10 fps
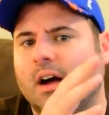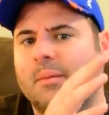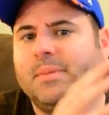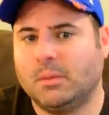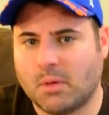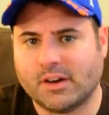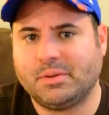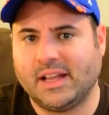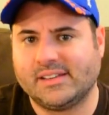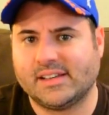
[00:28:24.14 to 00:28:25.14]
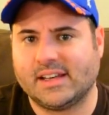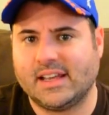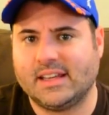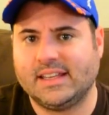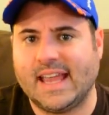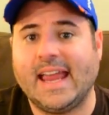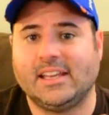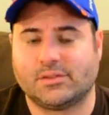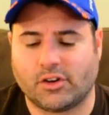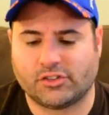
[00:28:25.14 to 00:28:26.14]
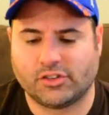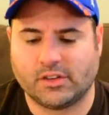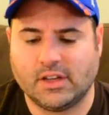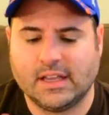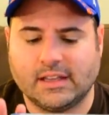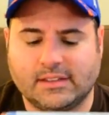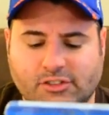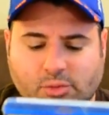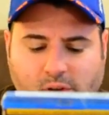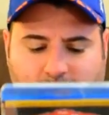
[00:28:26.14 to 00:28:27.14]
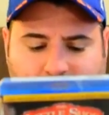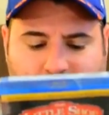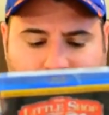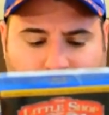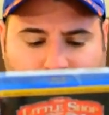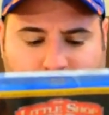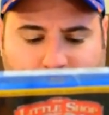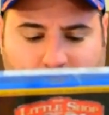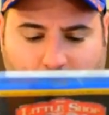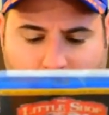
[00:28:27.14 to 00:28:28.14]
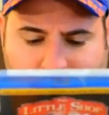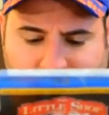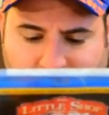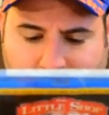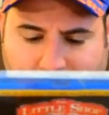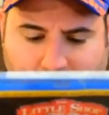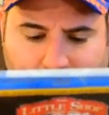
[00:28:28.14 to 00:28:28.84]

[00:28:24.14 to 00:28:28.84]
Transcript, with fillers: uh, Bill Murray plays it in the 80s version. This was the version, uh, when was this made?